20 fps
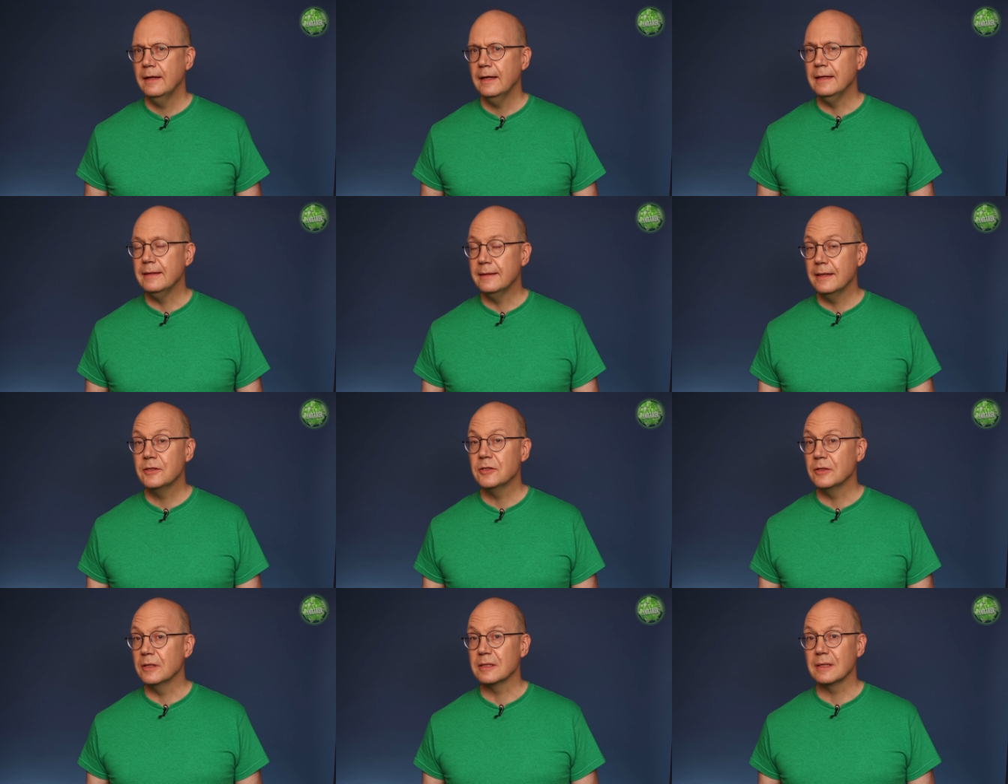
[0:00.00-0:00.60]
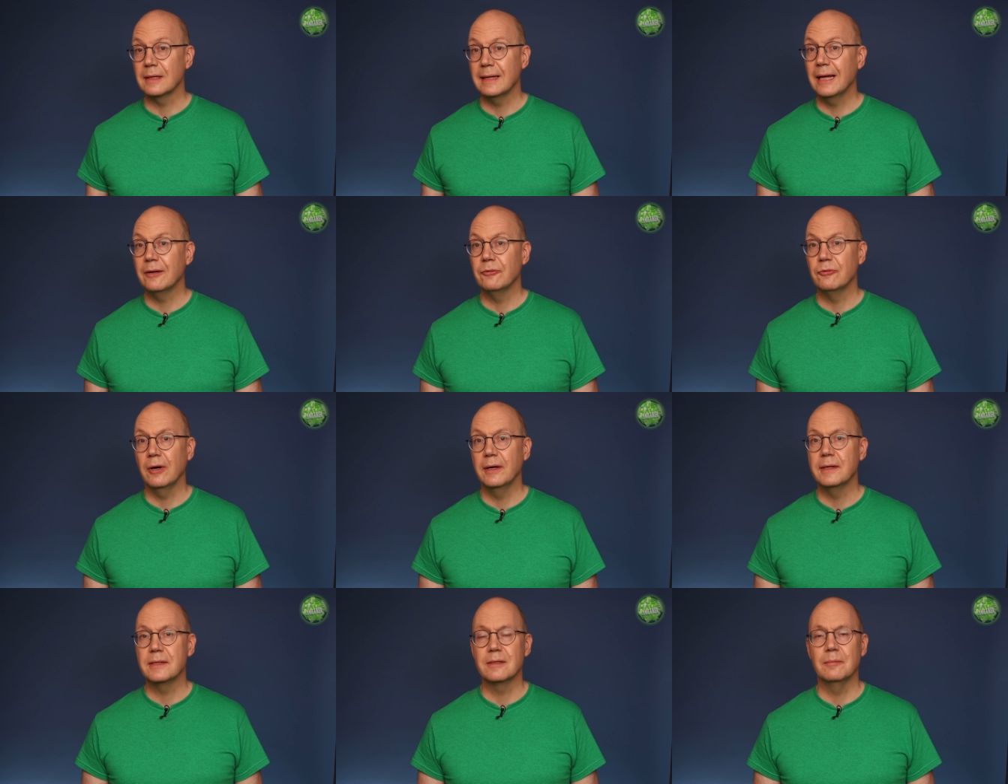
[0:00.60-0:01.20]
Indigenous land
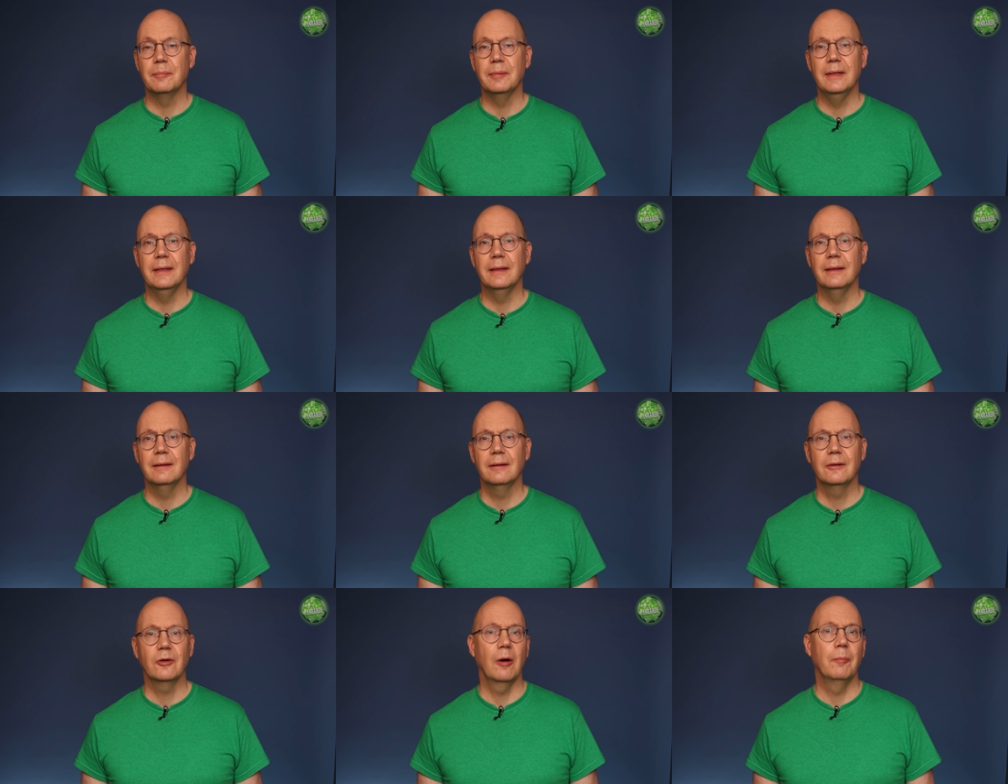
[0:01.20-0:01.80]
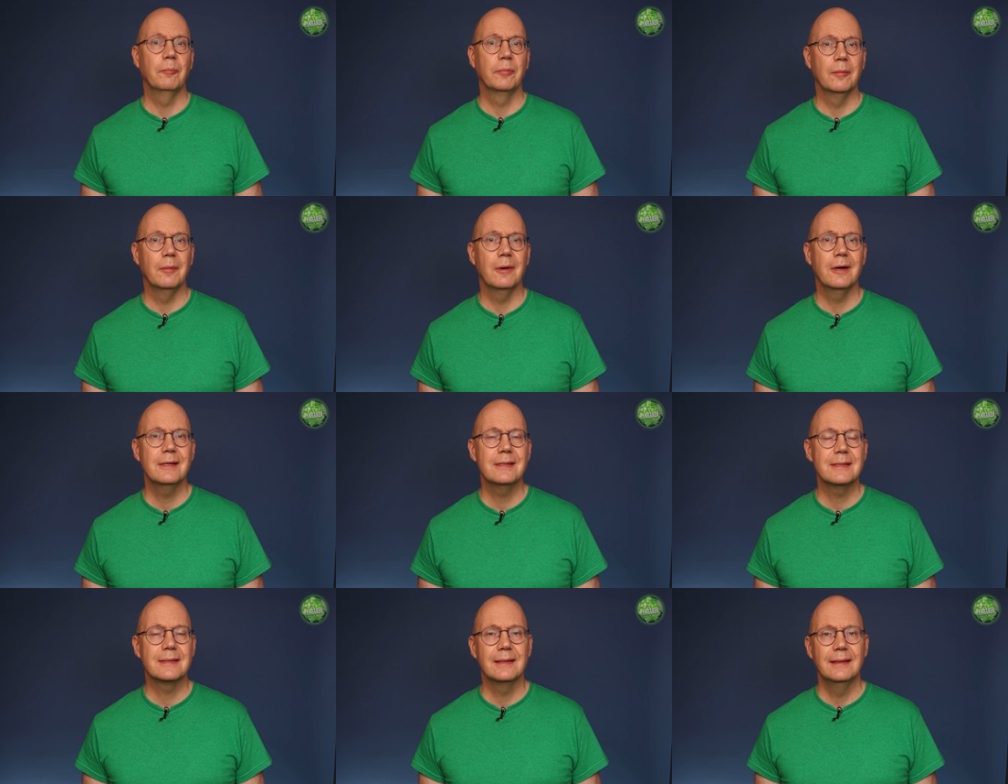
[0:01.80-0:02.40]
rights are being
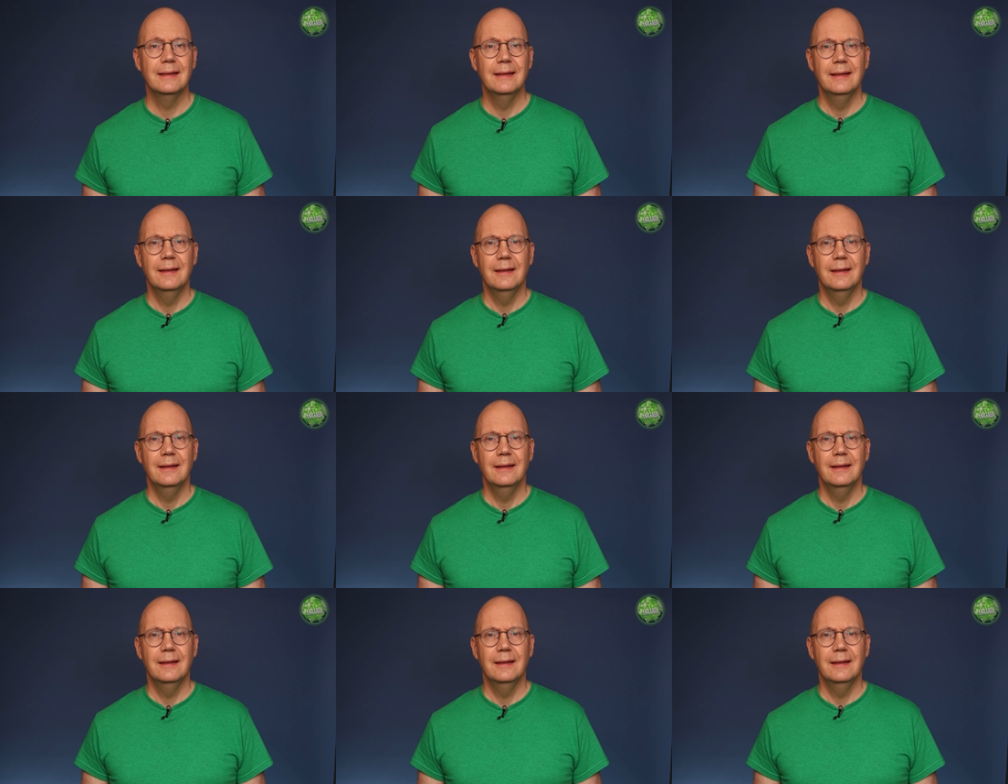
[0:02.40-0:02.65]
compromised,